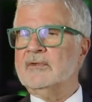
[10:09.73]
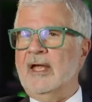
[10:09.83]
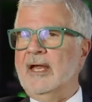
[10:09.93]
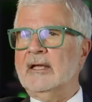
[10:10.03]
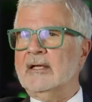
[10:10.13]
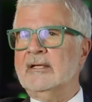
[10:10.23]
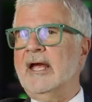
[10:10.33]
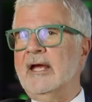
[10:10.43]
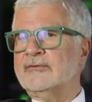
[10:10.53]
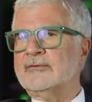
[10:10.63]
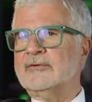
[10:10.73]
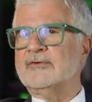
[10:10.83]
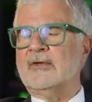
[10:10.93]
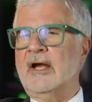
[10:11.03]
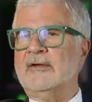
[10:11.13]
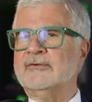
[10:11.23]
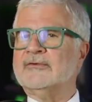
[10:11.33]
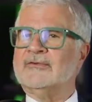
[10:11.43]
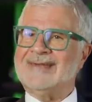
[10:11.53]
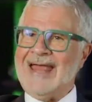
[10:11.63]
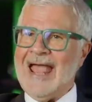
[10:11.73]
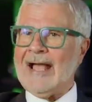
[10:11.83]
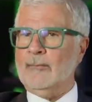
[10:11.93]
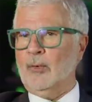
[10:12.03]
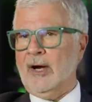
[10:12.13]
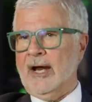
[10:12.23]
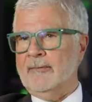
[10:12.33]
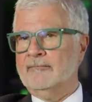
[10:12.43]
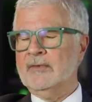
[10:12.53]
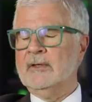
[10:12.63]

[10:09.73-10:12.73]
Take an exercise snack break.